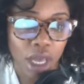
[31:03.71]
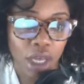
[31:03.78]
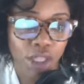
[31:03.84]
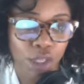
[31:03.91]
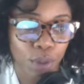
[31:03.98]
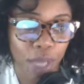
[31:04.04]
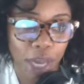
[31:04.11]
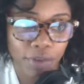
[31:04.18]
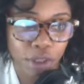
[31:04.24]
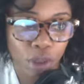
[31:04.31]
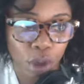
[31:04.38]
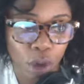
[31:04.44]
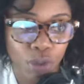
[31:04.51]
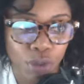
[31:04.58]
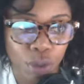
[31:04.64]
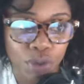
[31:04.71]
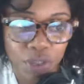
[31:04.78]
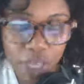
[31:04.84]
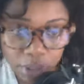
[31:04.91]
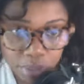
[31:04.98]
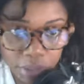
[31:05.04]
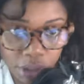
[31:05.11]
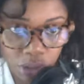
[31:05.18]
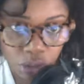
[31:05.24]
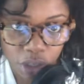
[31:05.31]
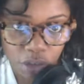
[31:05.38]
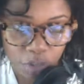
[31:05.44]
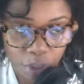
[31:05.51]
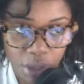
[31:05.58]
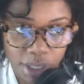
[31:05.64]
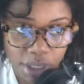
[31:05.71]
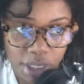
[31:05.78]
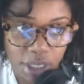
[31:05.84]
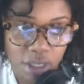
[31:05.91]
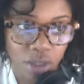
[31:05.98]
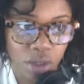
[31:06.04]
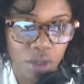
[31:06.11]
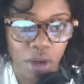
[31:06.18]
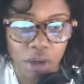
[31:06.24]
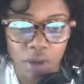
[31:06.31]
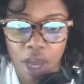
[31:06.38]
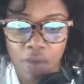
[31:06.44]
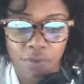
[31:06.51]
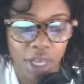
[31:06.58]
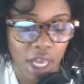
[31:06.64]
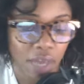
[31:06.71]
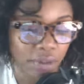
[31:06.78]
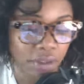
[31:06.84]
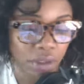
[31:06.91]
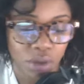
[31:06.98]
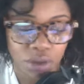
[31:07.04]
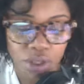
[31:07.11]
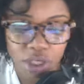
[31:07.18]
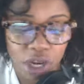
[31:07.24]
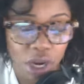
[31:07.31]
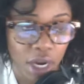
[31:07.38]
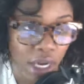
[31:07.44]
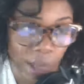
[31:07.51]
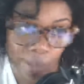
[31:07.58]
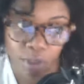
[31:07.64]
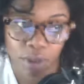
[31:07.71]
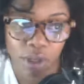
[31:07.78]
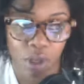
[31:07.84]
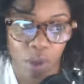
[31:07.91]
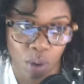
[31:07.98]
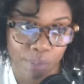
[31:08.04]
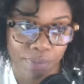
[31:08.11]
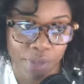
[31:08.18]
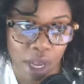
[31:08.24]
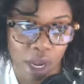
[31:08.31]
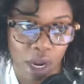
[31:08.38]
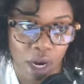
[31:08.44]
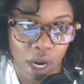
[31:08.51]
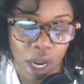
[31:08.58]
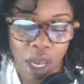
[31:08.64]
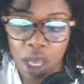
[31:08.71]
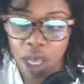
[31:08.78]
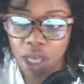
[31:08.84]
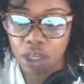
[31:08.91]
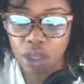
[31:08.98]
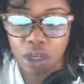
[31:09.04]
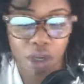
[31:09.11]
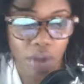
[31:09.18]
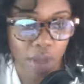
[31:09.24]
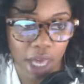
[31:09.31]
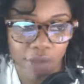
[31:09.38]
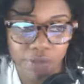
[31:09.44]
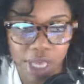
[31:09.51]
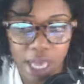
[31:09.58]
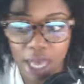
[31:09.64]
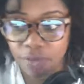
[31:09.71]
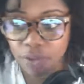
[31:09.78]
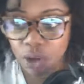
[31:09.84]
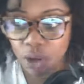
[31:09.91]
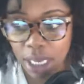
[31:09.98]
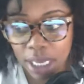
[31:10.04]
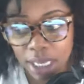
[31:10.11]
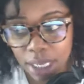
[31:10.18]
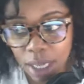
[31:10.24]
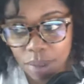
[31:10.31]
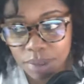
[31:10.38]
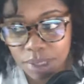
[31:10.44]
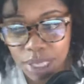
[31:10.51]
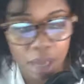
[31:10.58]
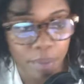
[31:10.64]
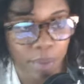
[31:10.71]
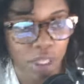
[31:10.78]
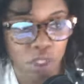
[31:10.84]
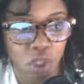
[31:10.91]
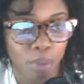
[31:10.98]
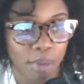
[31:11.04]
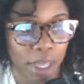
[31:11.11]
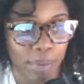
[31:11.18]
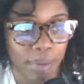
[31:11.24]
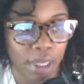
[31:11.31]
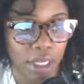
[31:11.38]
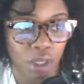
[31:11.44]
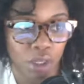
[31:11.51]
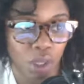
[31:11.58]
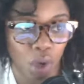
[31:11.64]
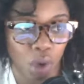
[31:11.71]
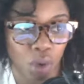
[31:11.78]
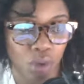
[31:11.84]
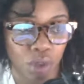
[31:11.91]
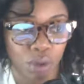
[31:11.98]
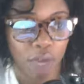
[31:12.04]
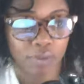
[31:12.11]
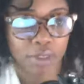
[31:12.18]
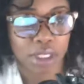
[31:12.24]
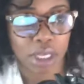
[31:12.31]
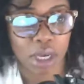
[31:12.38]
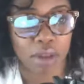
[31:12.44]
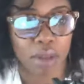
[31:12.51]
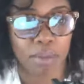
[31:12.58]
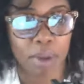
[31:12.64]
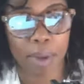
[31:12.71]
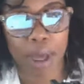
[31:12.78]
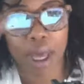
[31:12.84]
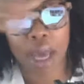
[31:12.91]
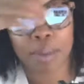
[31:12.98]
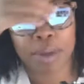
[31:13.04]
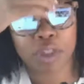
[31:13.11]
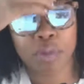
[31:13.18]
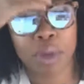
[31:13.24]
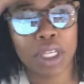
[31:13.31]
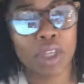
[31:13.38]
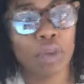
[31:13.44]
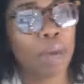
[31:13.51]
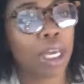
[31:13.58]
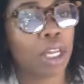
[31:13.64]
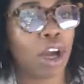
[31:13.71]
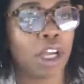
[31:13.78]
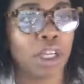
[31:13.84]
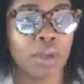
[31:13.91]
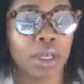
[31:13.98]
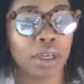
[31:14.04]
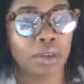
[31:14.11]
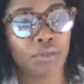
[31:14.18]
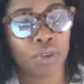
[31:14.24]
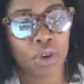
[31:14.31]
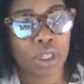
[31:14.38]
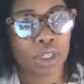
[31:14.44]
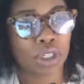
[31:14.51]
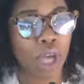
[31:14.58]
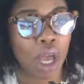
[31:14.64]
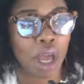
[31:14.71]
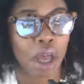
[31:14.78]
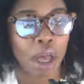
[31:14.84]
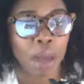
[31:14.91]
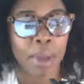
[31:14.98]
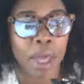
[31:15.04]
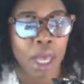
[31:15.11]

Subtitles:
You would have to go through the administrative process. You know, you have to have your social security number when you go up there. You know, you have to have your income statements, or maybe, you have to tell them about how much money you made. Are you looking for a job?